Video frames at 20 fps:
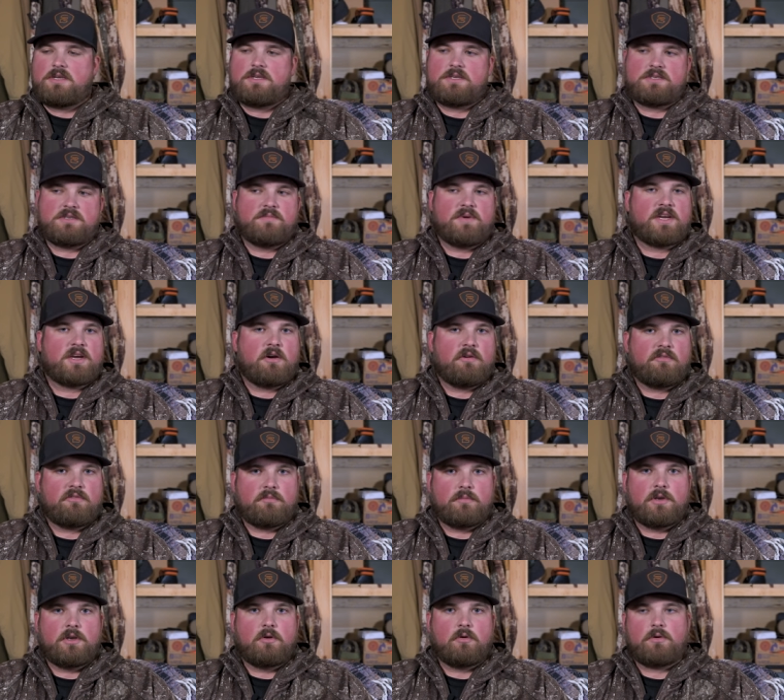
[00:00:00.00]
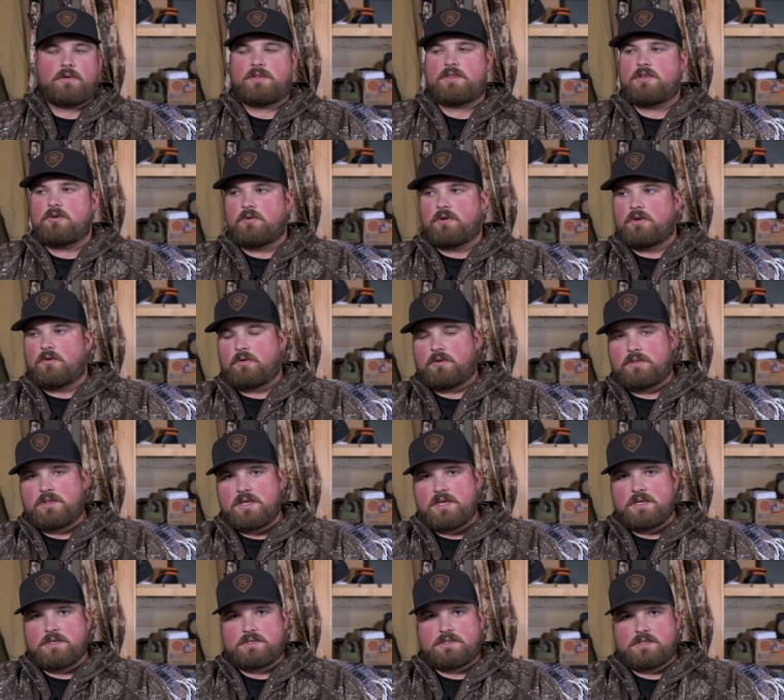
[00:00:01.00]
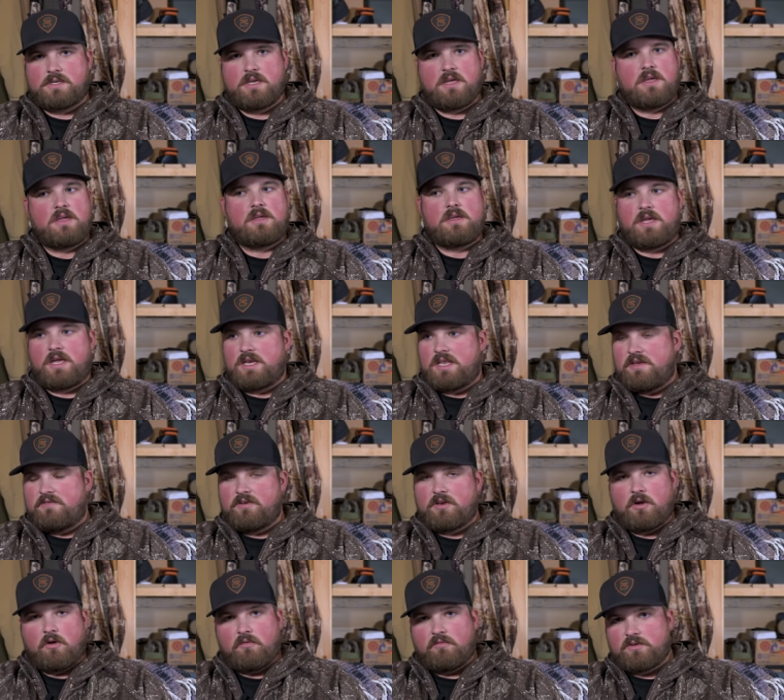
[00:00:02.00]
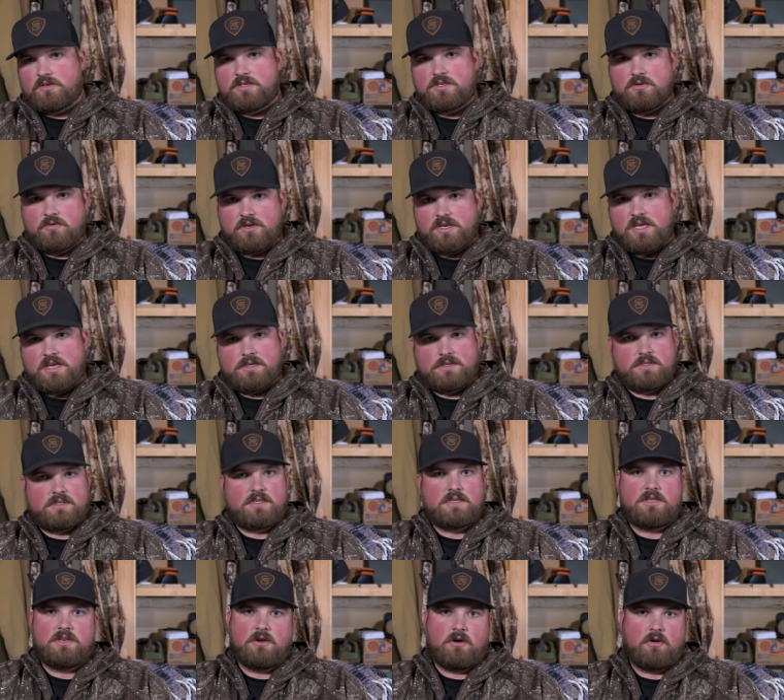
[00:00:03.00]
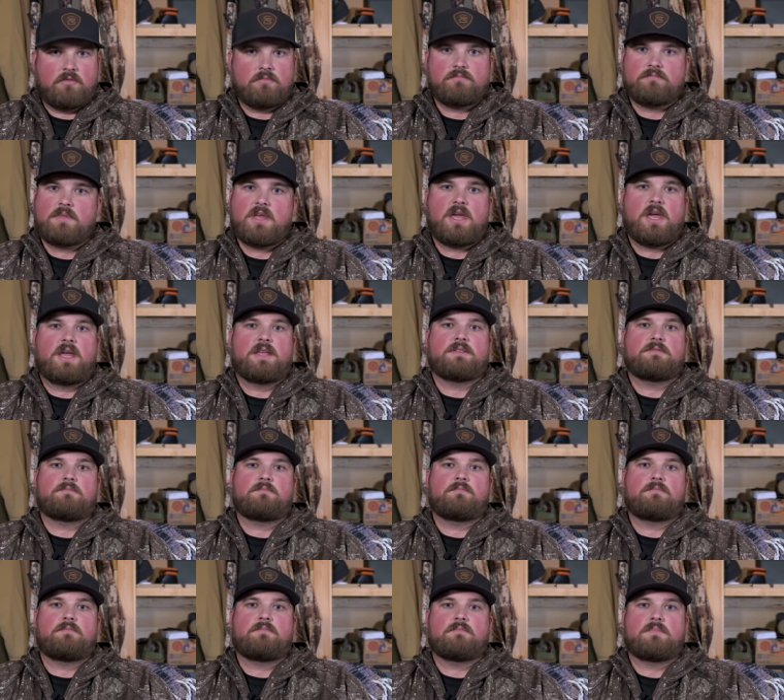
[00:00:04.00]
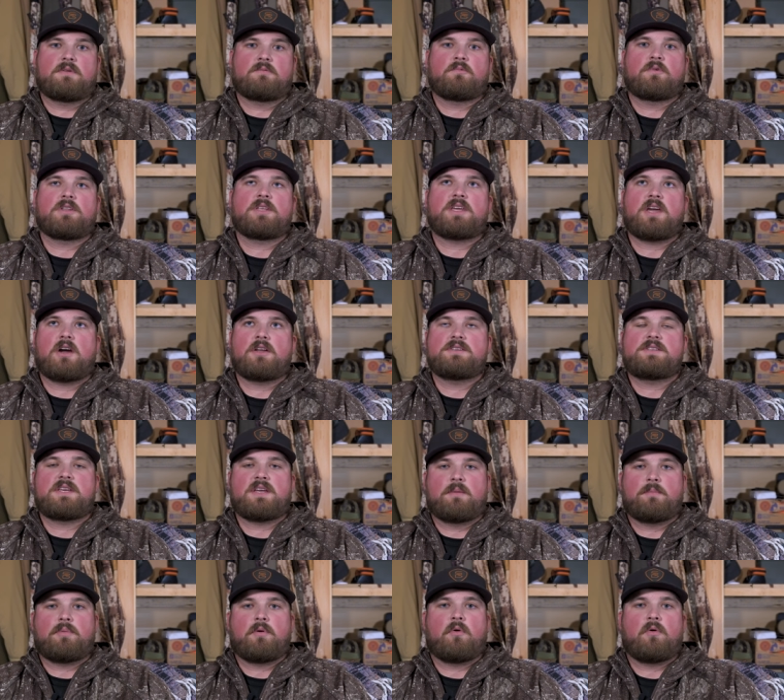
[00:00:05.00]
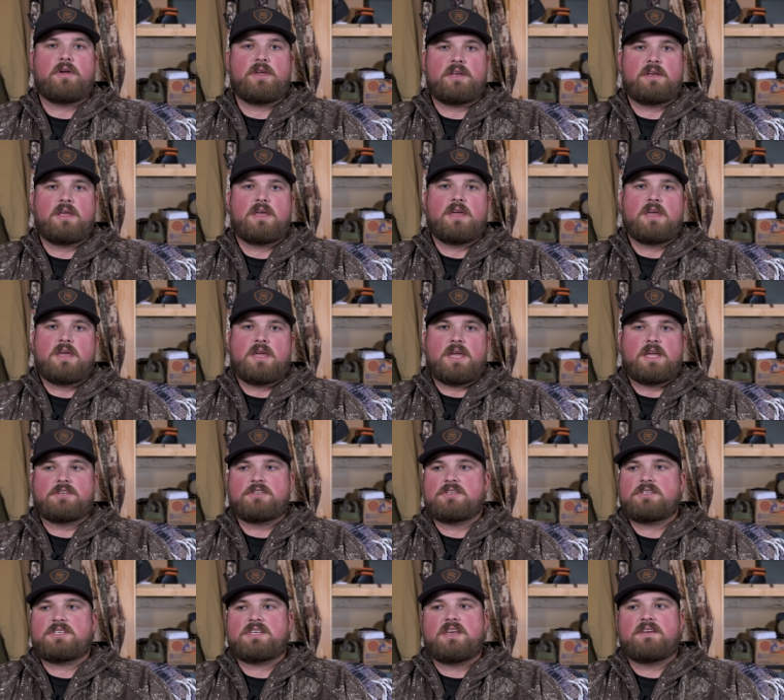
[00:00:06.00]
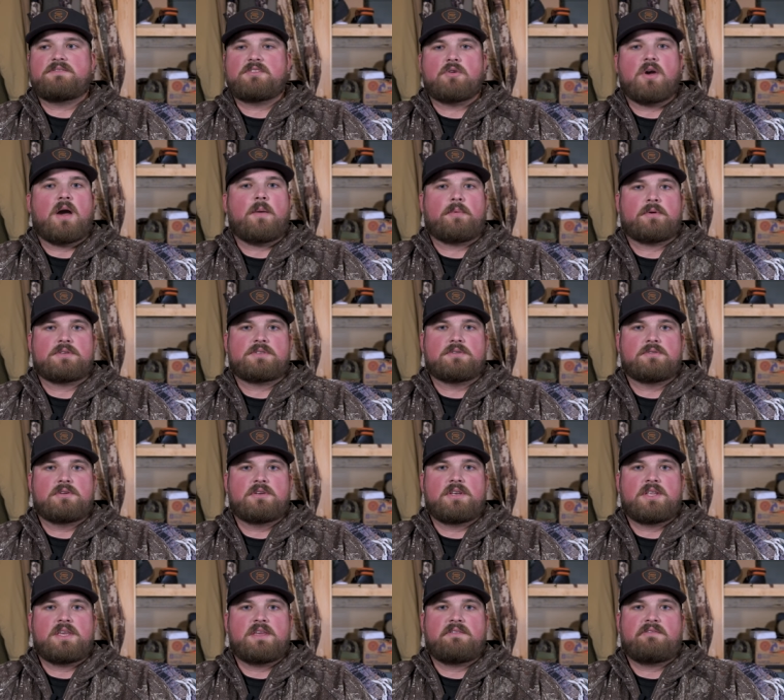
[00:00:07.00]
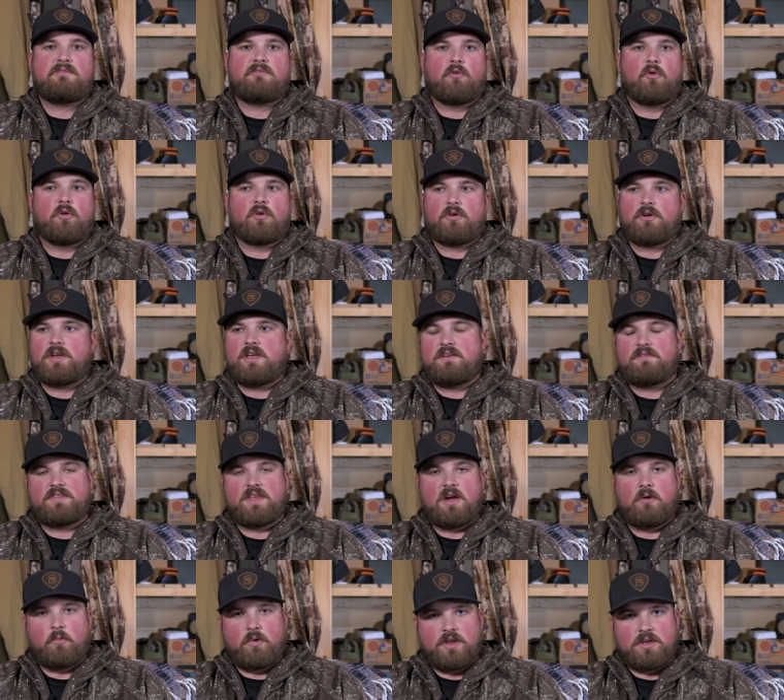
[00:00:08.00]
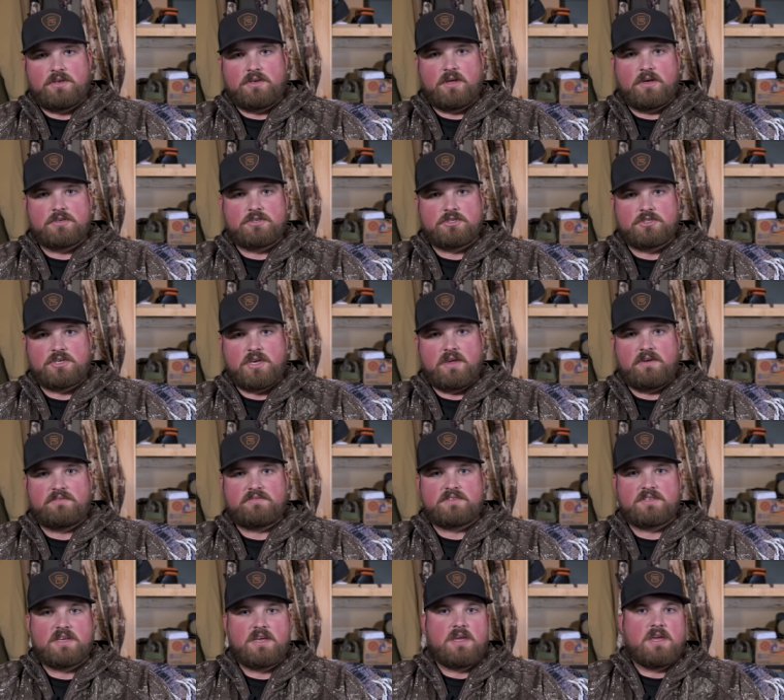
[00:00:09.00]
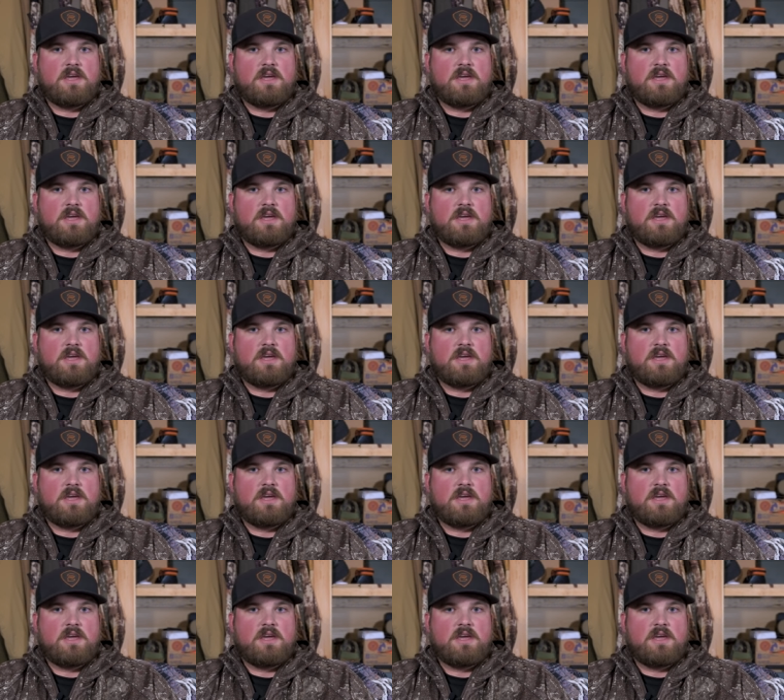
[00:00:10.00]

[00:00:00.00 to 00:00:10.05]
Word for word: So you might go from a north to a northeast and even over to an east, you know, and, and really hunting a point, it just gives you opportunity for if that wind does shift,